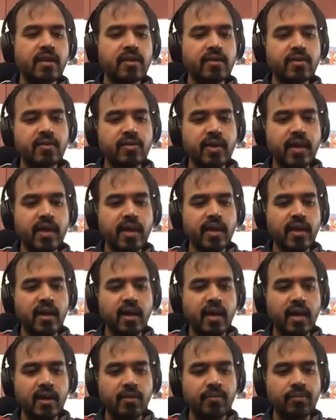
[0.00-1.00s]
using
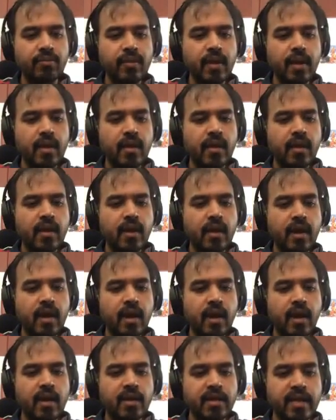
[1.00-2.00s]

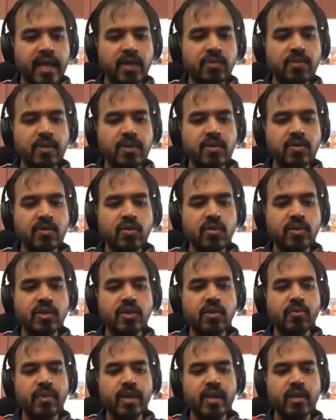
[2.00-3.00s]
the explicit notion
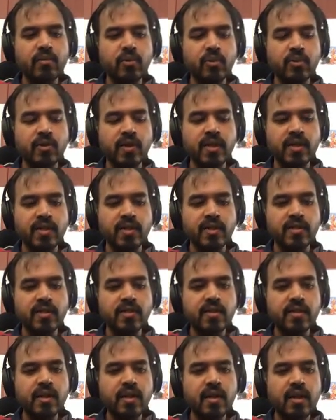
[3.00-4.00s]
of pre and post conditions.
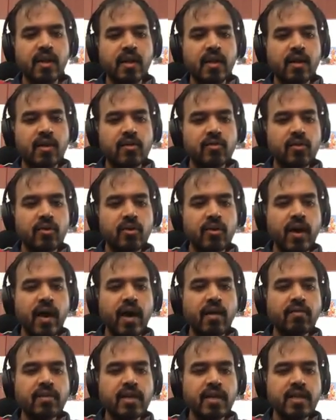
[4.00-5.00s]
So you
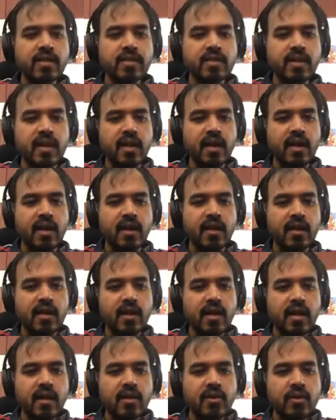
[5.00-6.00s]
have these
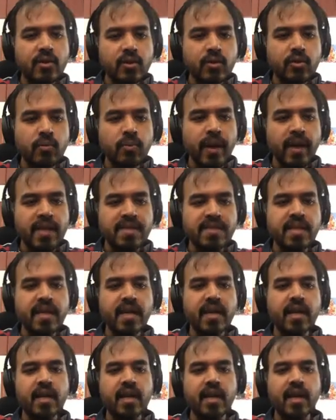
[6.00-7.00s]
two
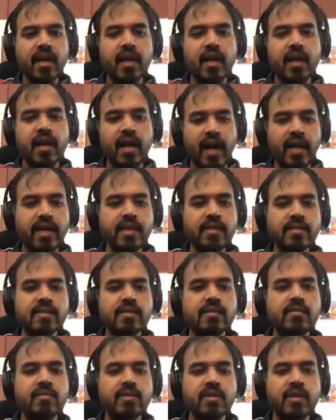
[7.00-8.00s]
basic
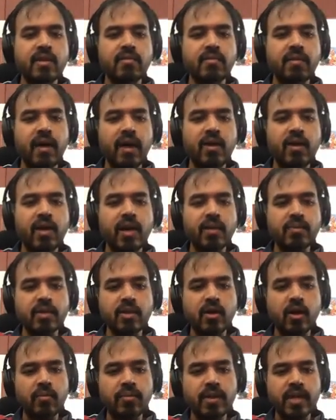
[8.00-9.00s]
kinds, which are value types and
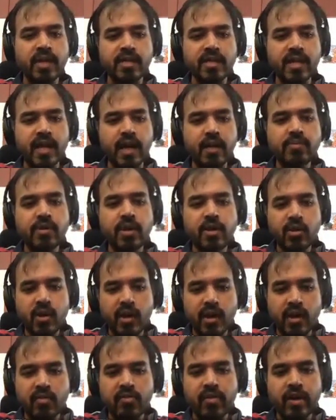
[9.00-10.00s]
computation types, and you
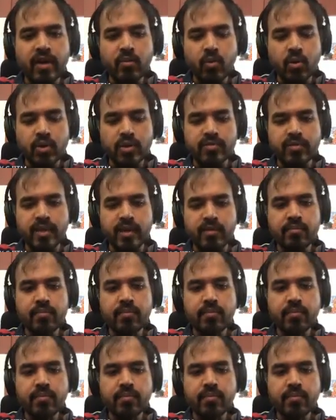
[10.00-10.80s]
can refine both of them.